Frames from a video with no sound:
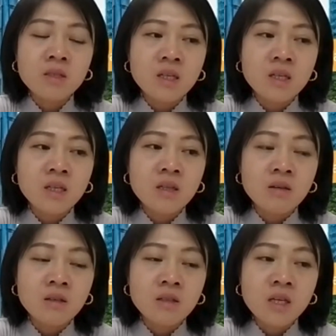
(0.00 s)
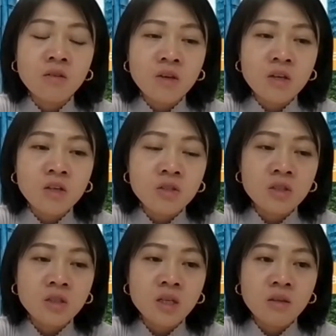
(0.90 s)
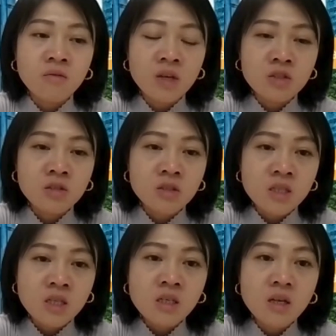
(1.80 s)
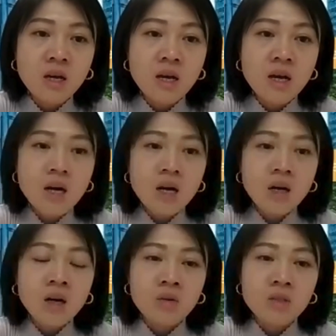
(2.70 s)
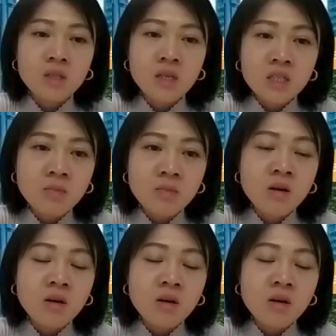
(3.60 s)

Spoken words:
in the innovation and the venture scene with Science Park,